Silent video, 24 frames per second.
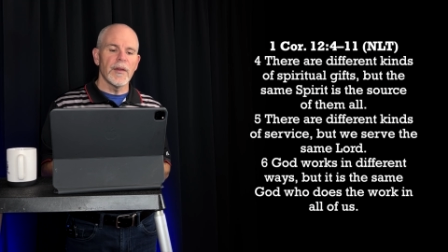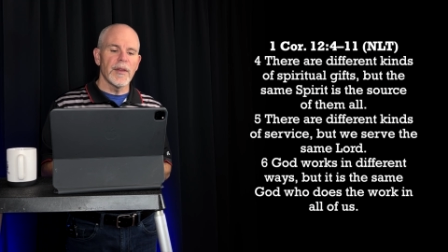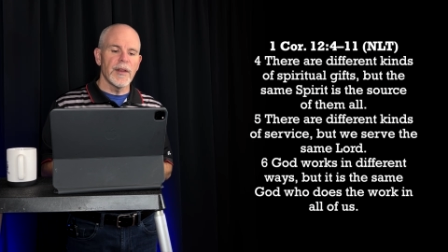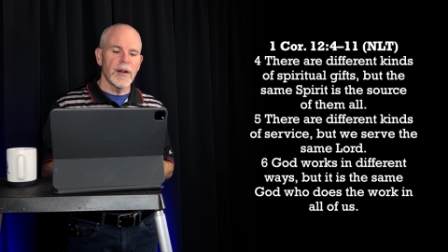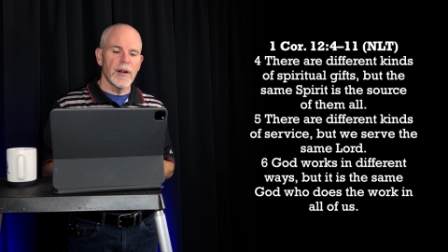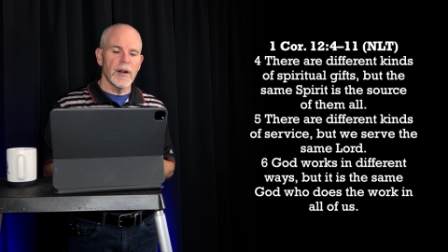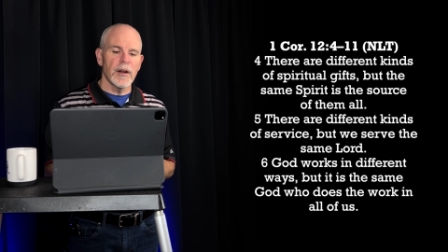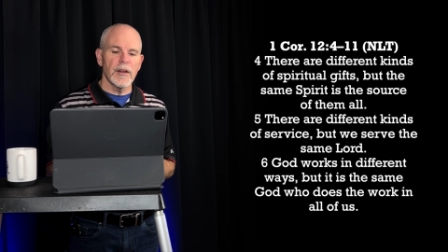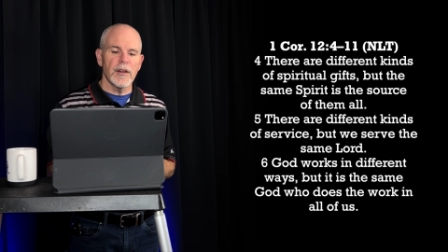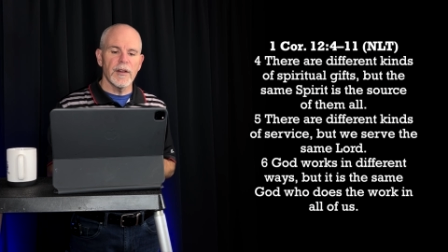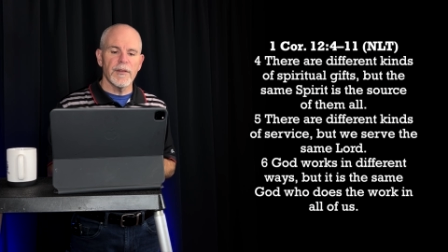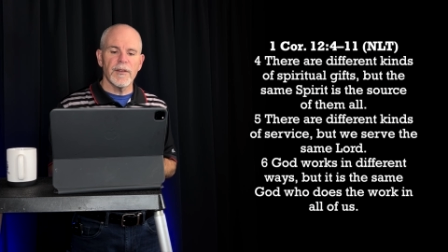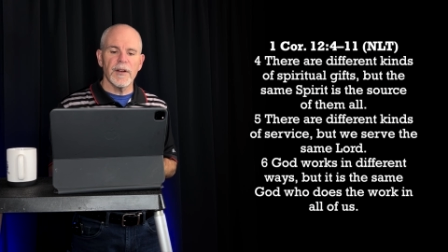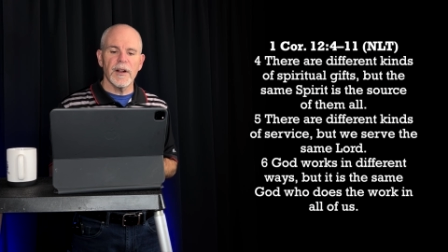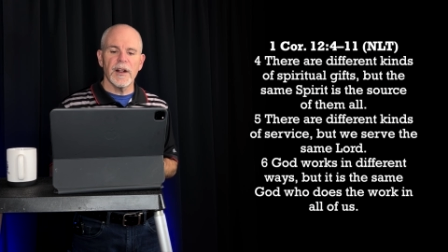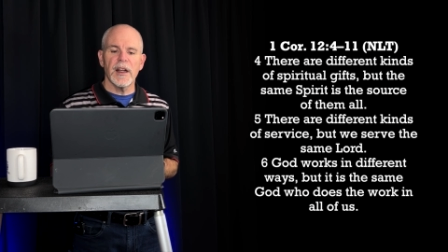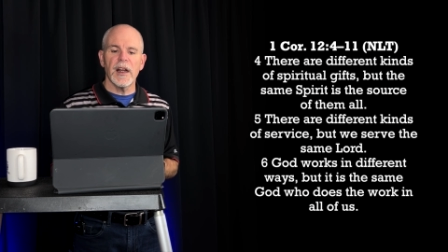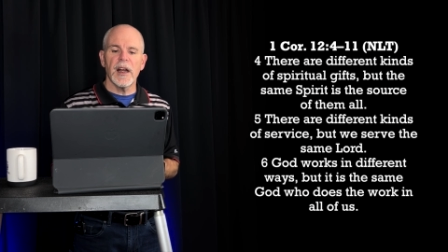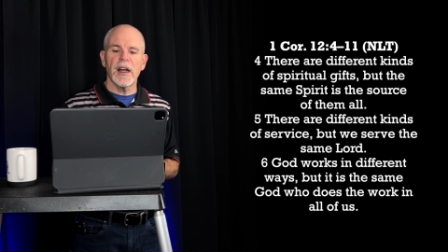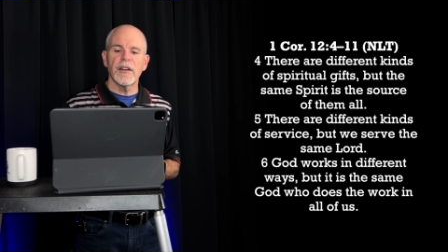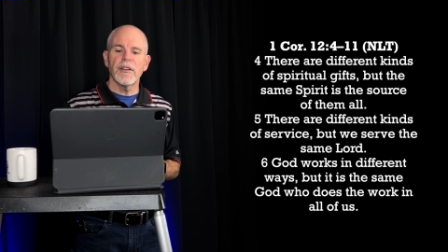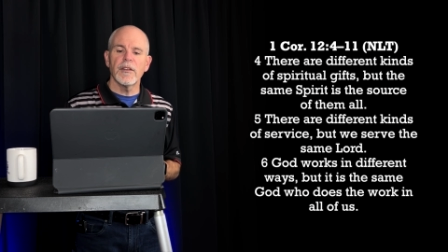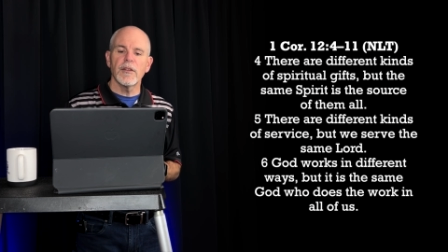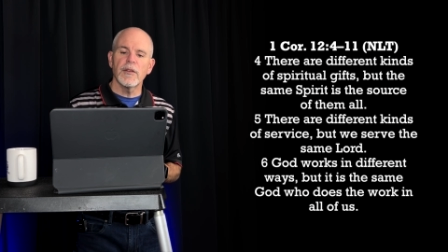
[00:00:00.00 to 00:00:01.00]
There are different
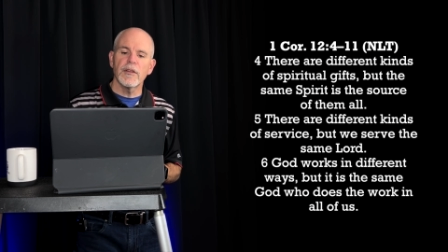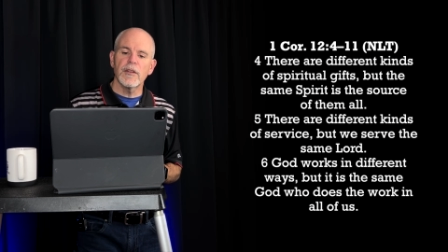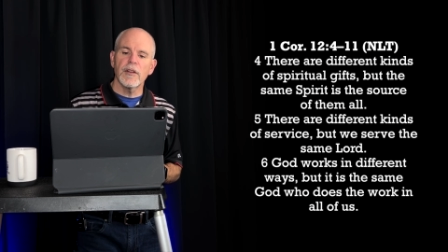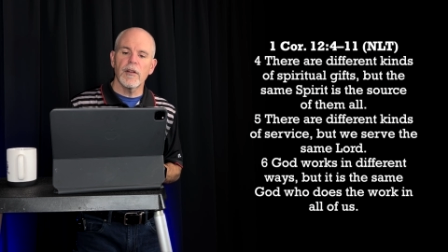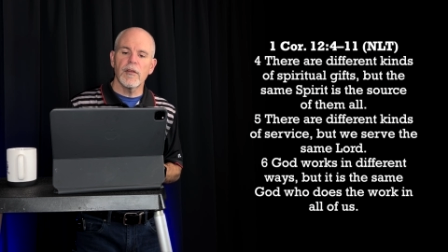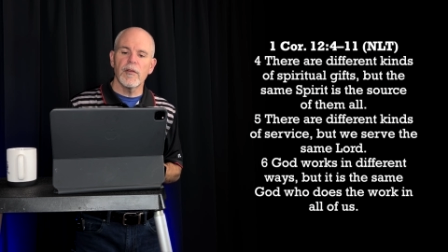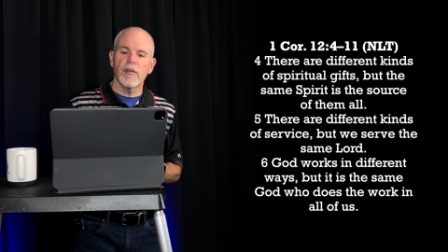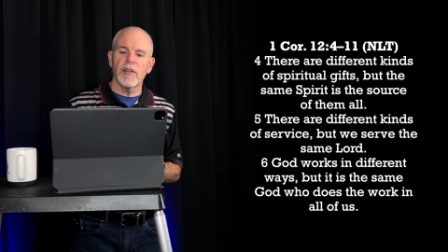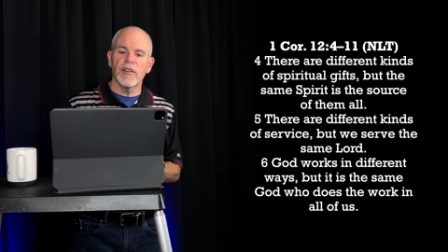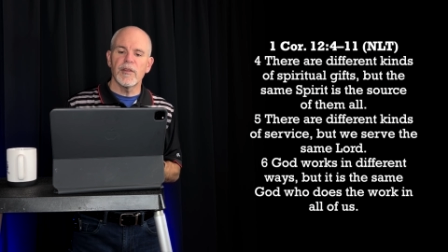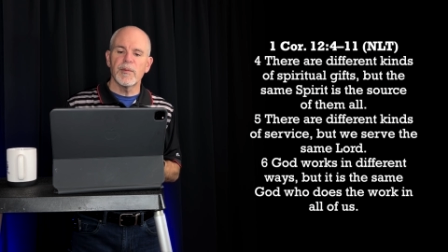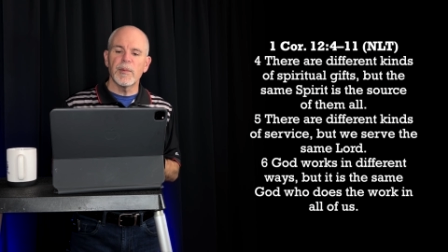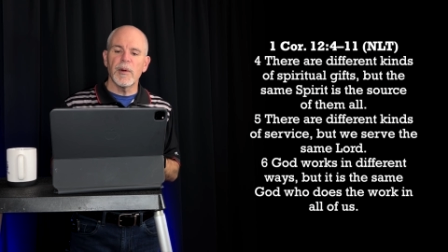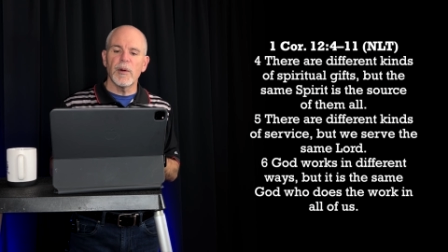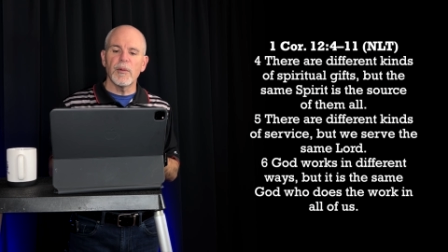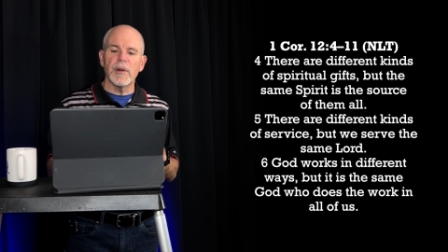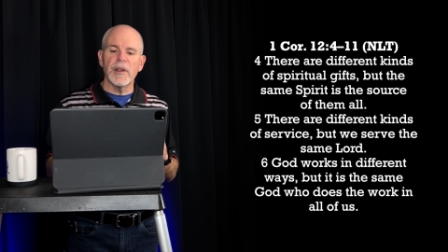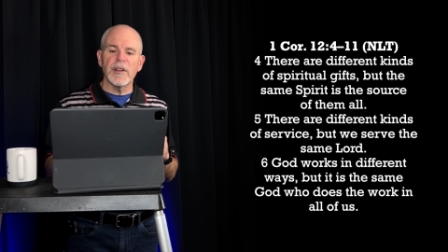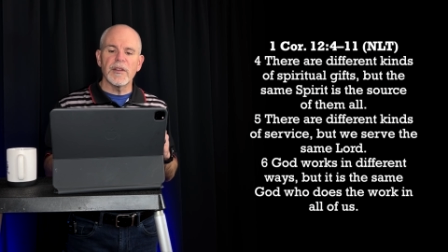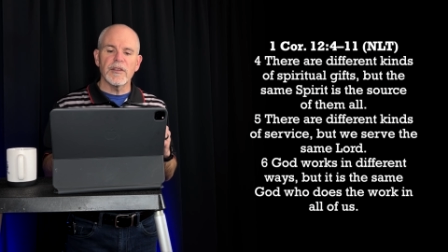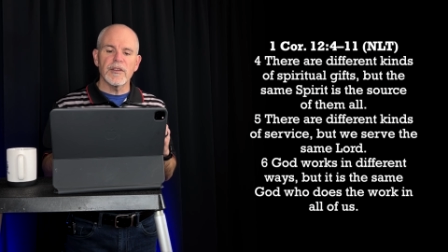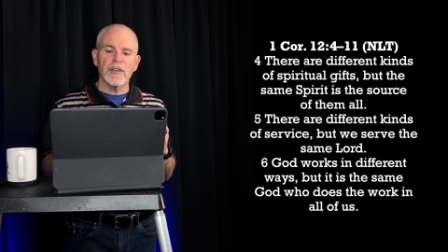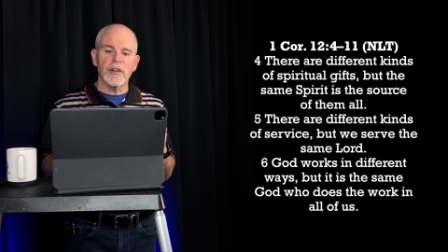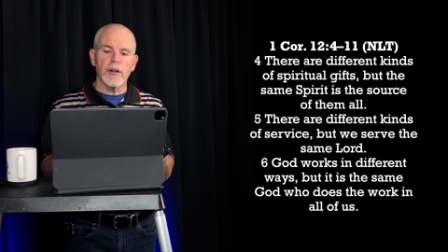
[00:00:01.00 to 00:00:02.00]
kinds of service, but
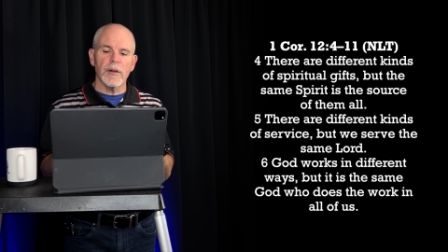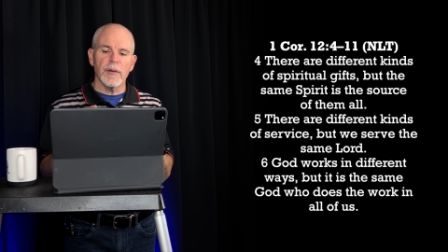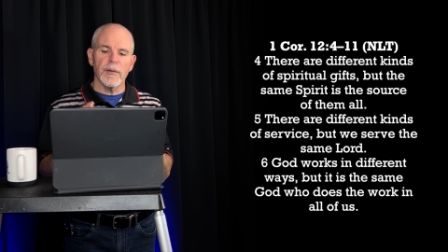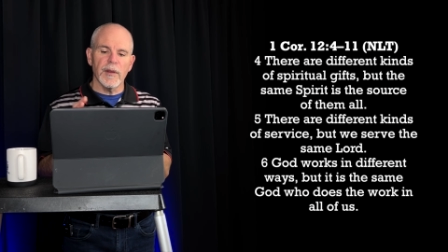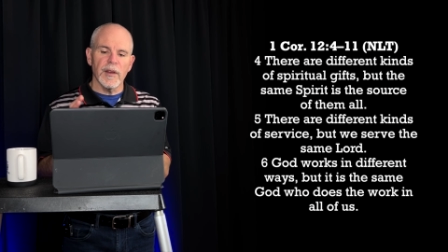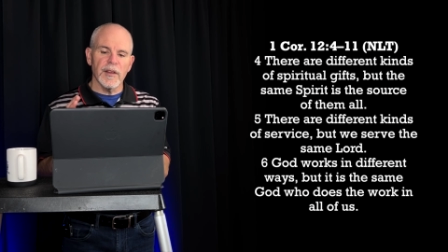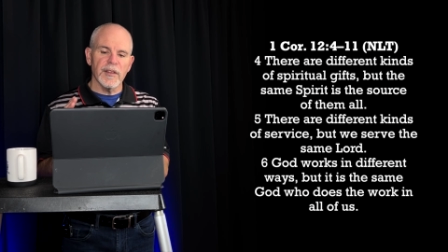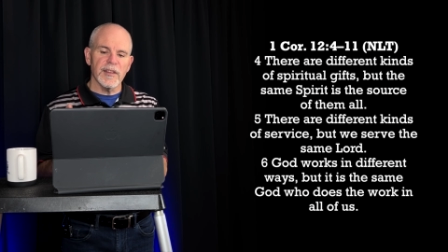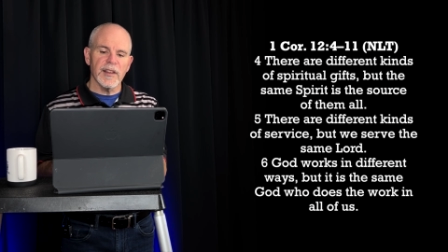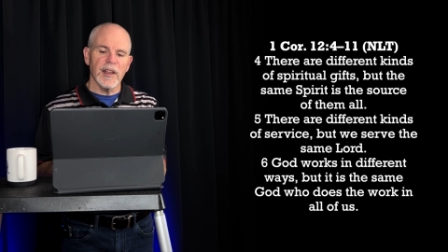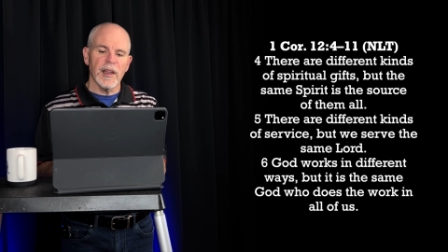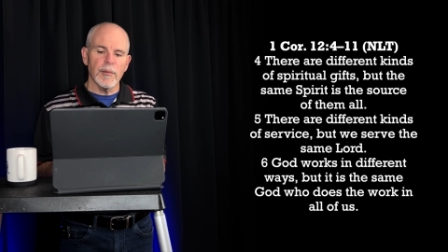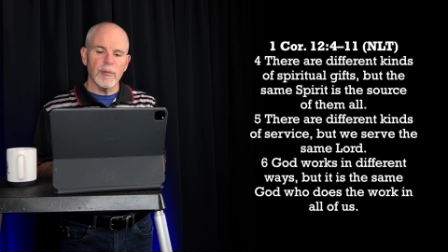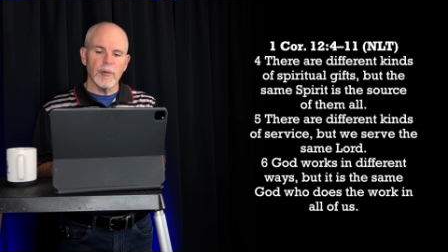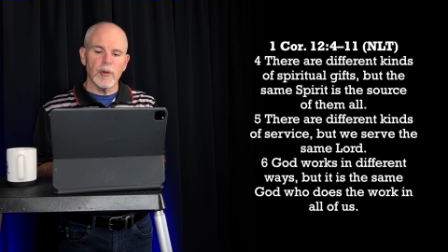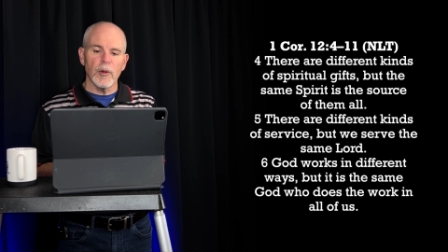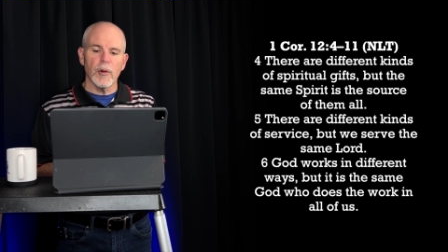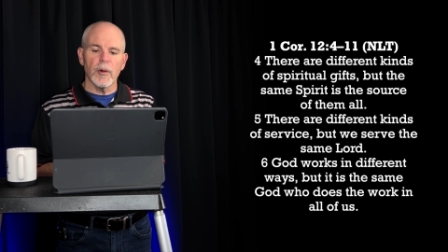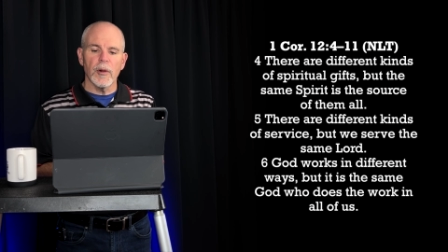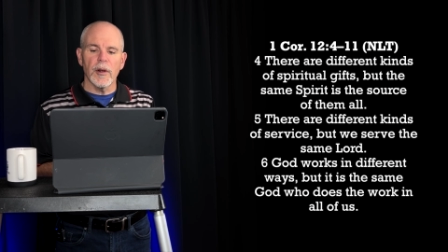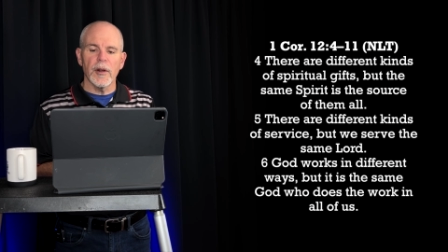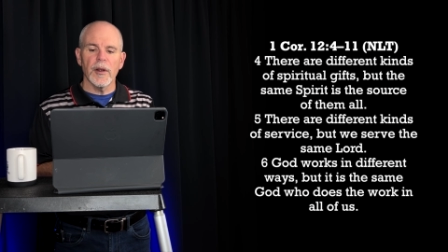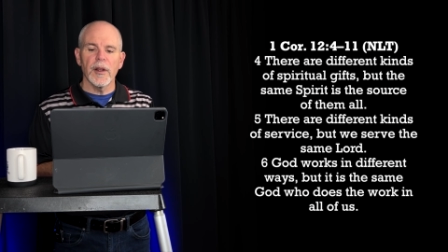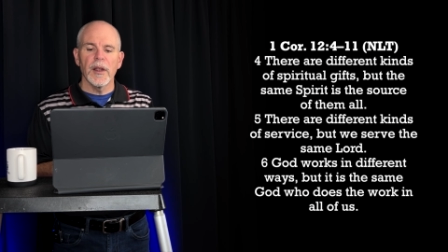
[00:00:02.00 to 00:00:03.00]
we serve the same
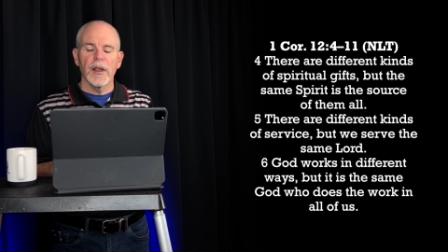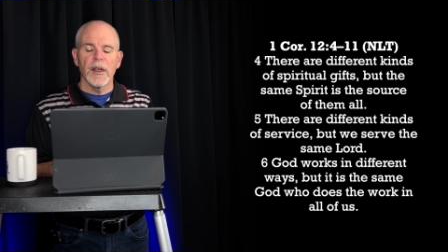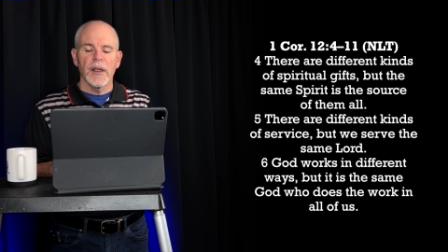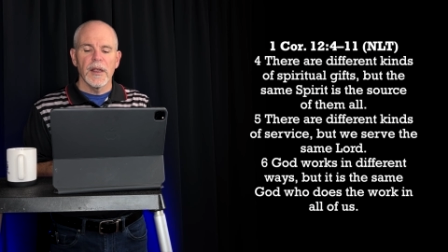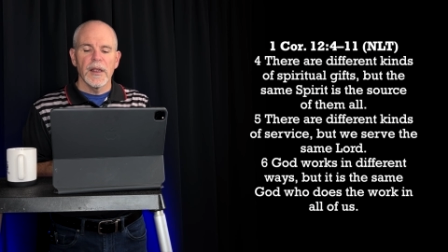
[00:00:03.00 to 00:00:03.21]
Lord.